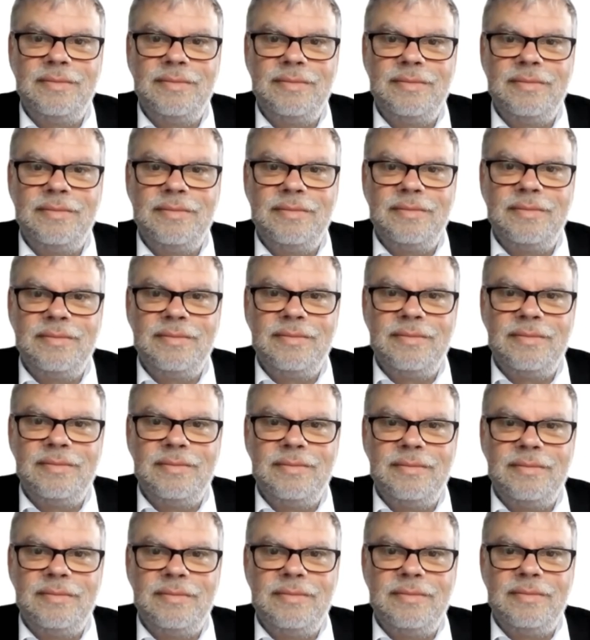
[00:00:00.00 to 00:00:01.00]

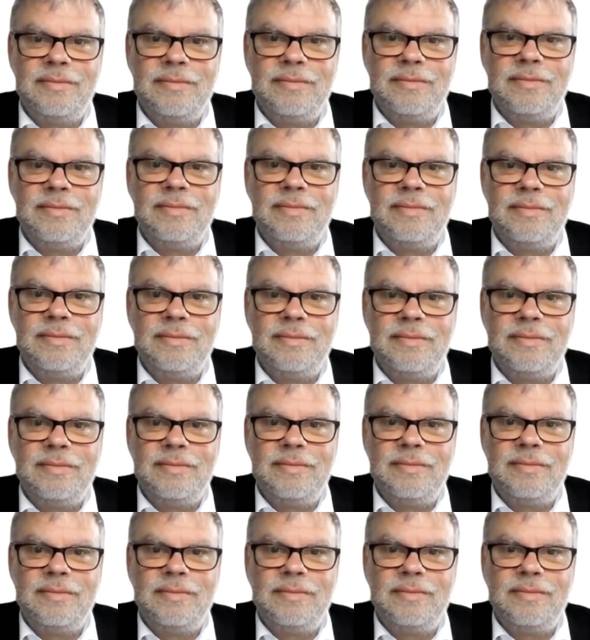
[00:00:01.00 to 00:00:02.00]

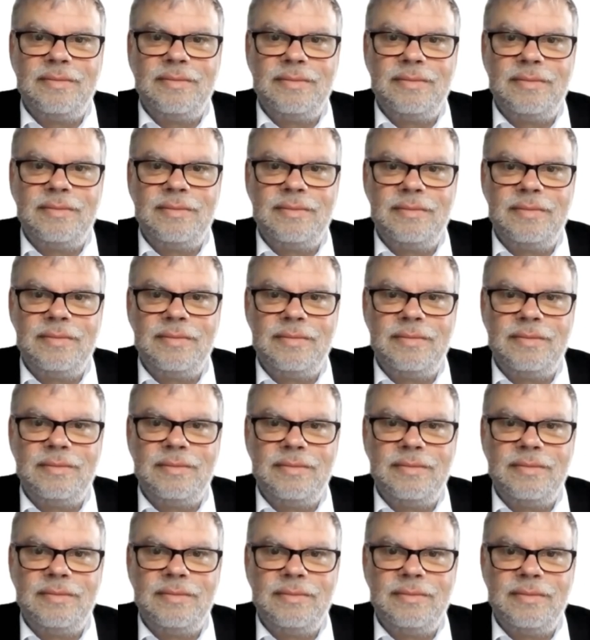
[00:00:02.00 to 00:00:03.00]

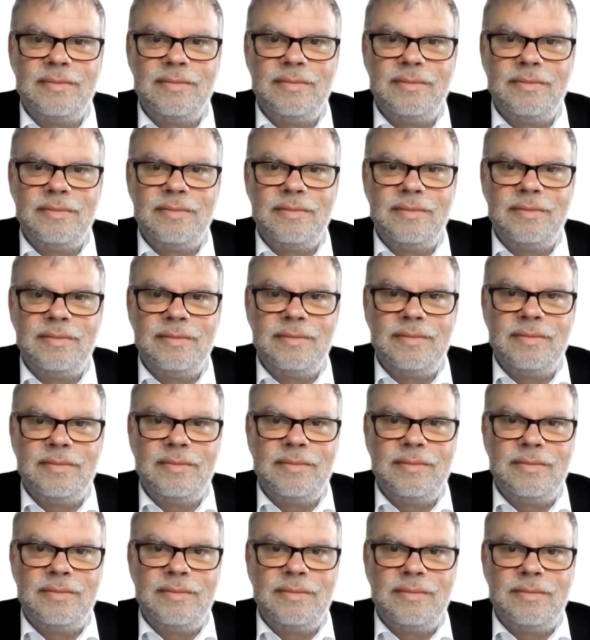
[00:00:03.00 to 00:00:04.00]

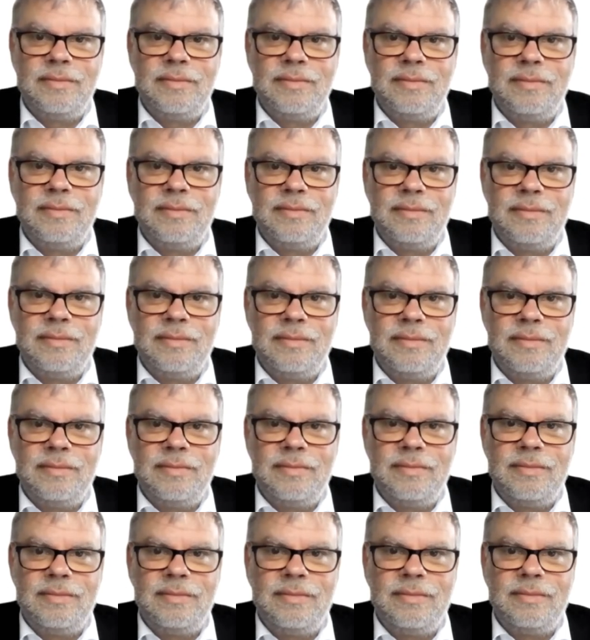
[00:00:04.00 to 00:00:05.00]

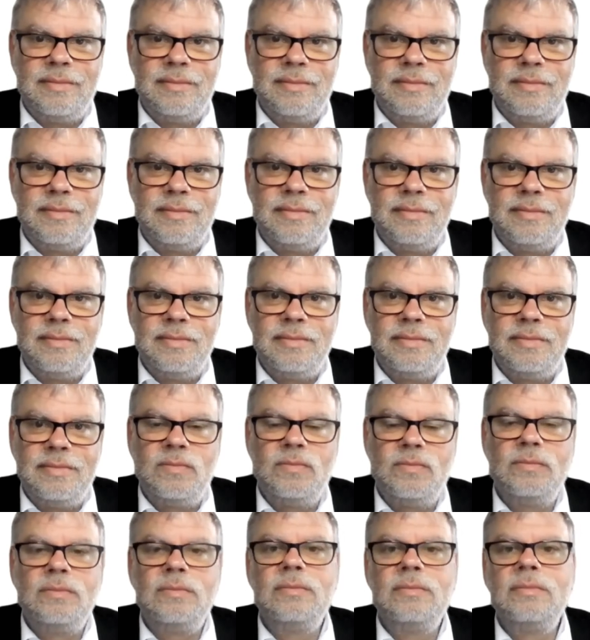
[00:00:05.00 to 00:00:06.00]

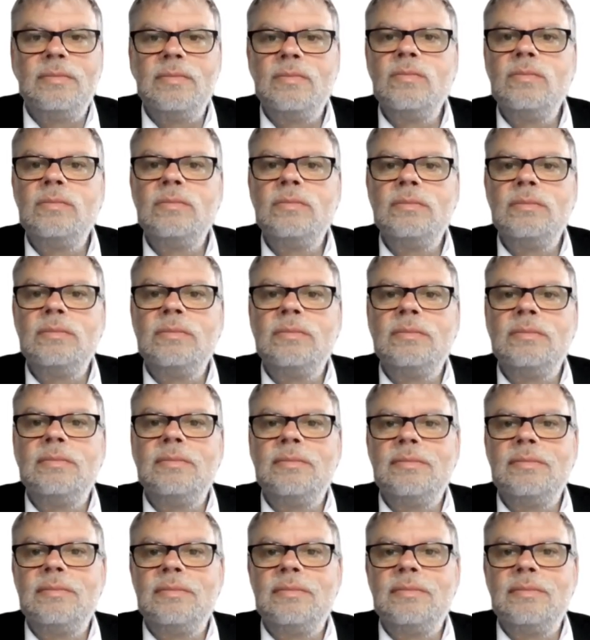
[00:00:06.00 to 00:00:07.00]

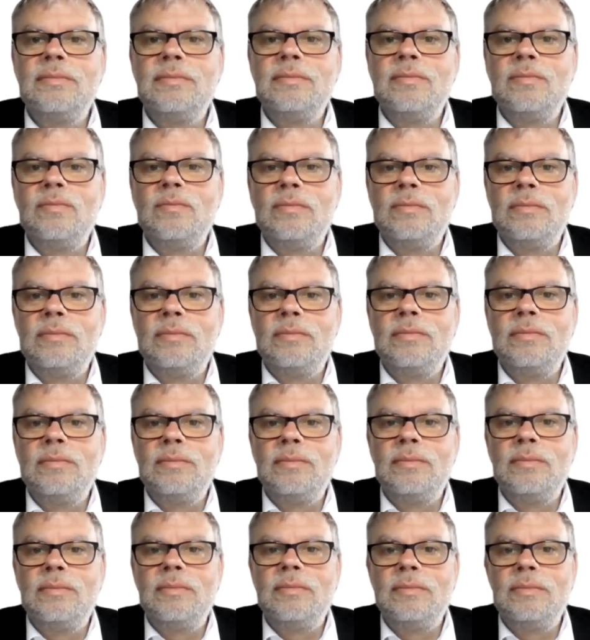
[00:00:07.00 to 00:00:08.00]
(silent)